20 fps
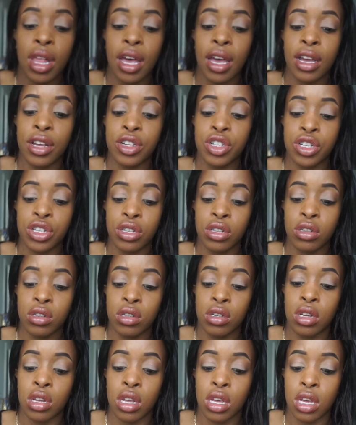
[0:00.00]
Lash,
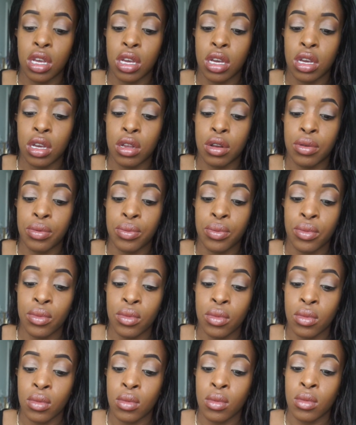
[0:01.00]
and
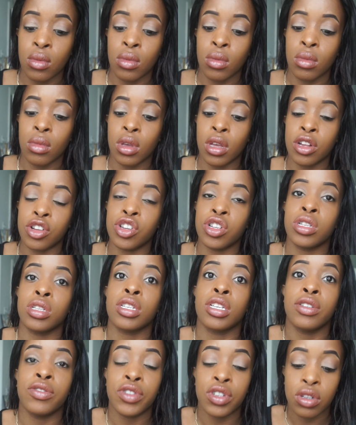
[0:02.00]
it just
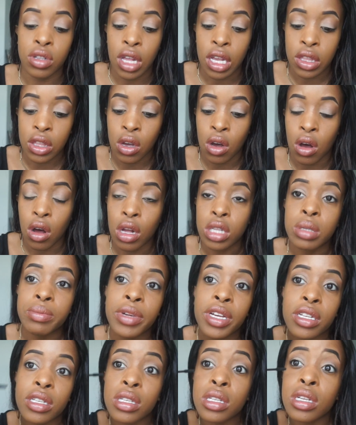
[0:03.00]
gives you like the
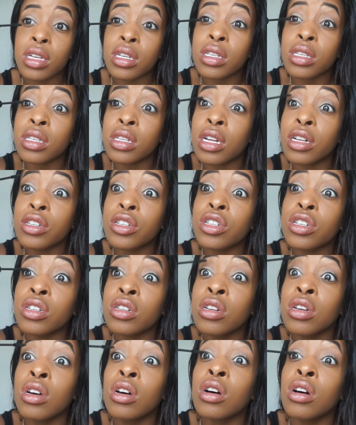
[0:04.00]
ultimate
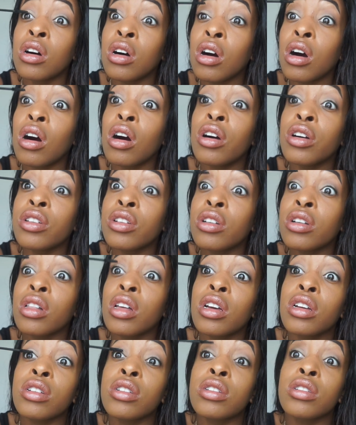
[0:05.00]
extension on your
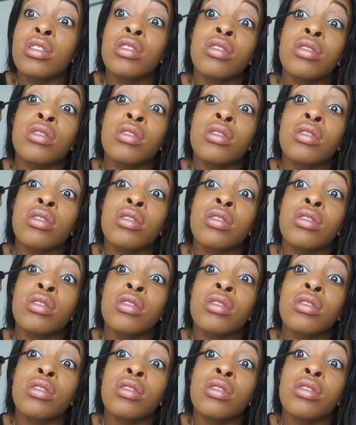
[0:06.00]
lashes.